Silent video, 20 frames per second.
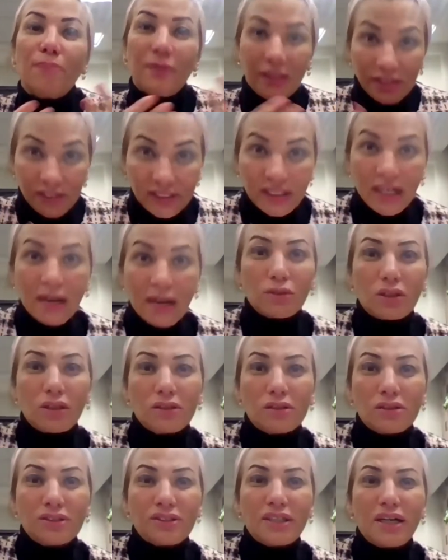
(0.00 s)
Some
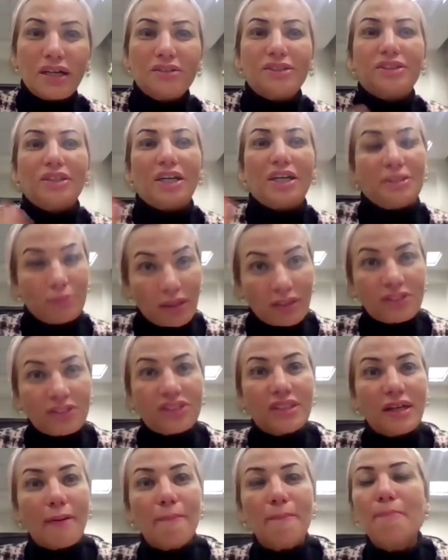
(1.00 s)
criticizes us, but
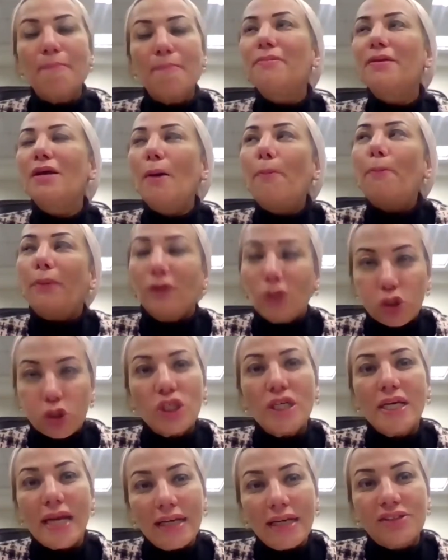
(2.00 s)
some
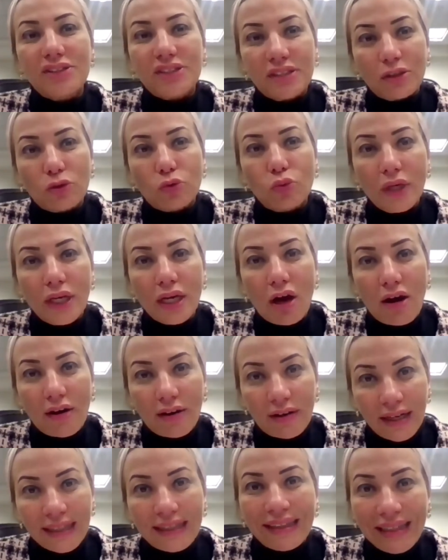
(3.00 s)
appreciates that we
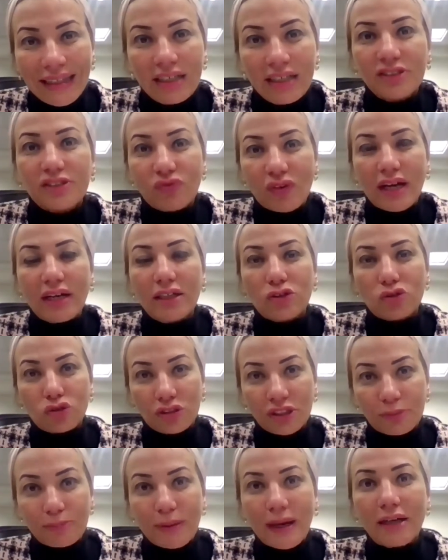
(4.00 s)
are at least very
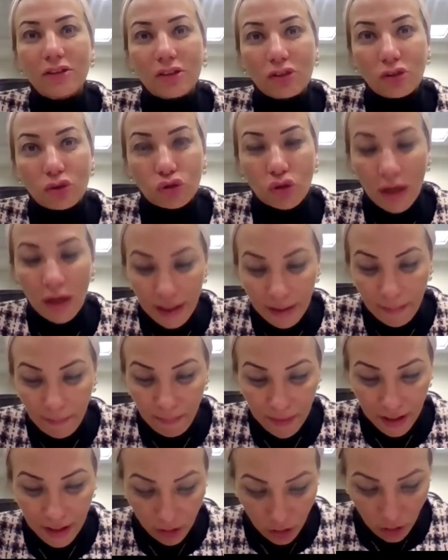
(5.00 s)
transparent in trying
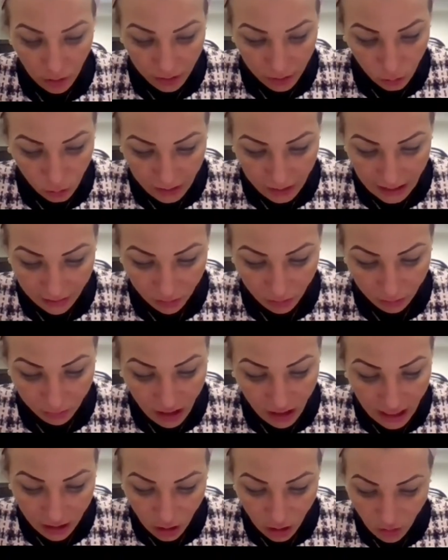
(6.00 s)
to educate them.
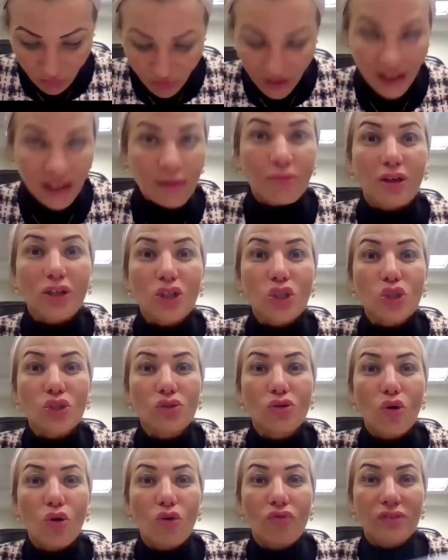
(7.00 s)
Thank you very much.
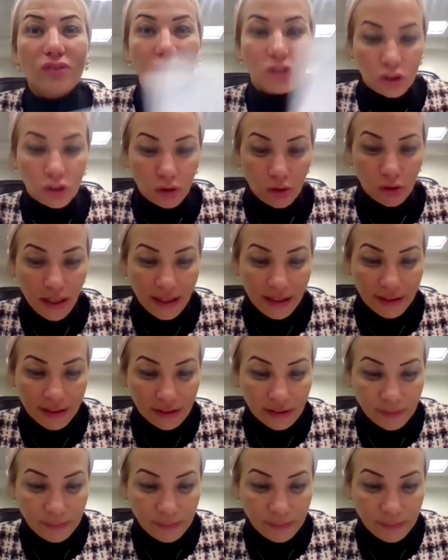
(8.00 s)
Over to you, Ayat.